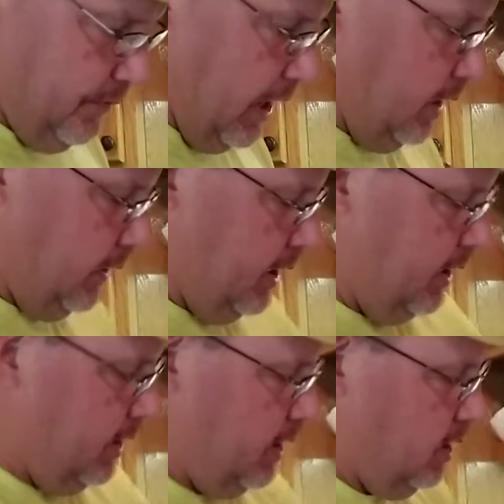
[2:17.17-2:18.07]

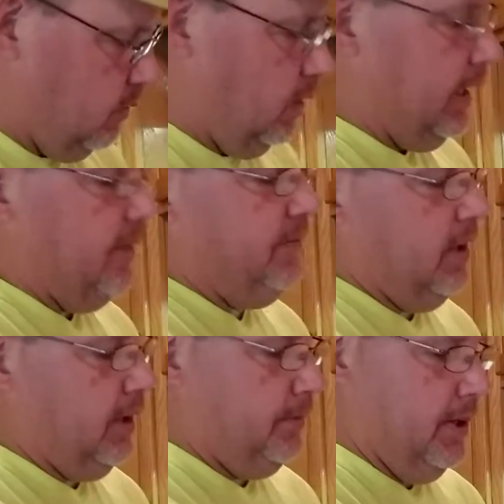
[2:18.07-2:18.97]
finally, well, not
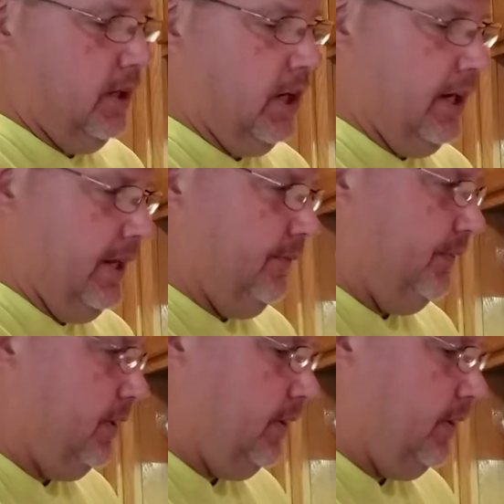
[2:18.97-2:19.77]
finally, but your honey.